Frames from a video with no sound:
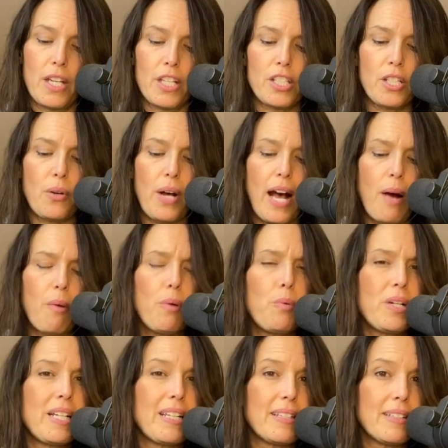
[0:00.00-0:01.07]
So how I
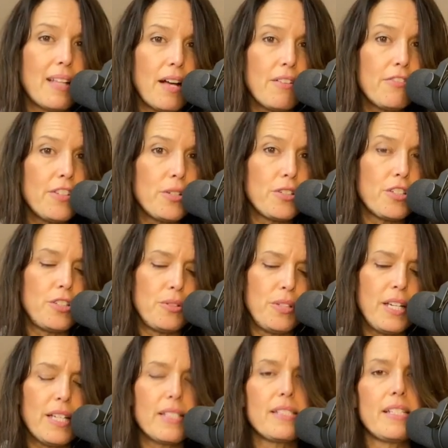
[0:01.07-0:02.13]
would love you to do
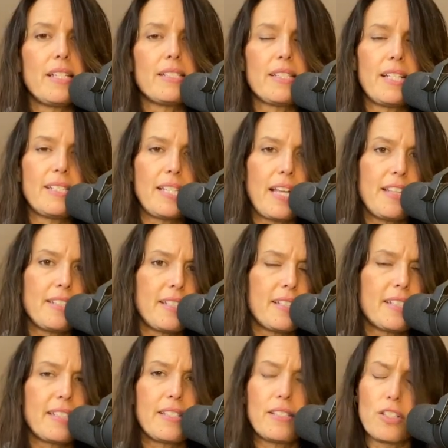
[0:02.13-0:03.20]
this is, let's say this is